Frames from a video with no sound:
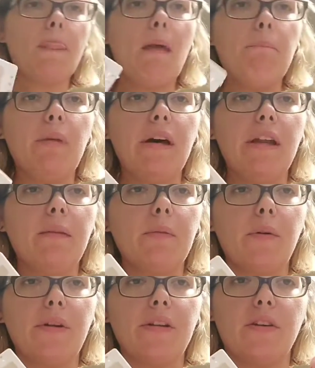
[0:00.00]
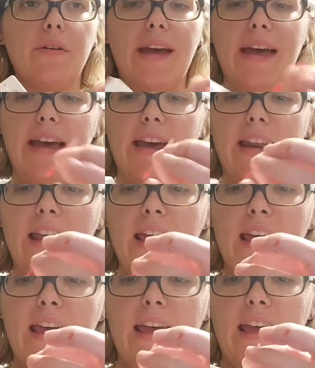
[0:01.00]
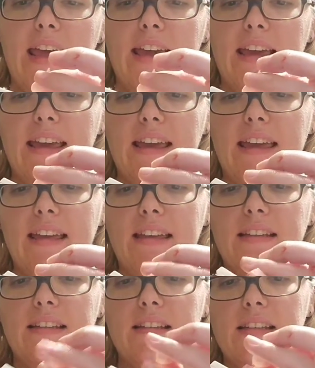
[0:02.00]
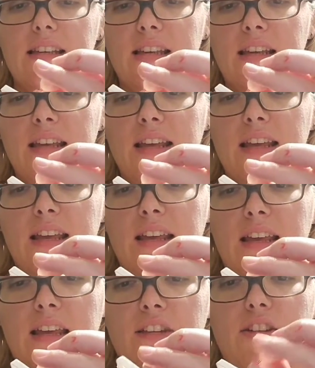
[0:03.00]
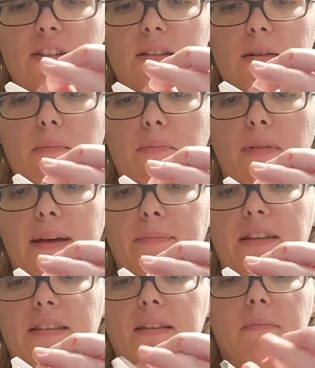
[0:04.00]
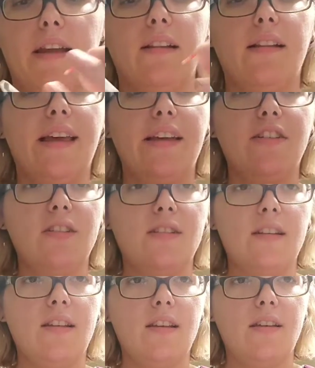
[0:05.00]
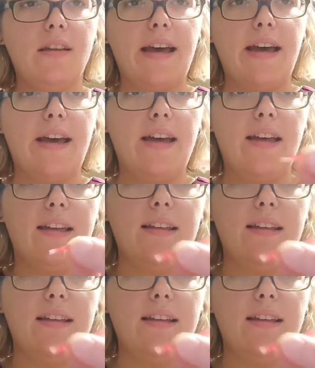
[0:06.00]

But I'm going to go ahead and just plop this in my clay just to,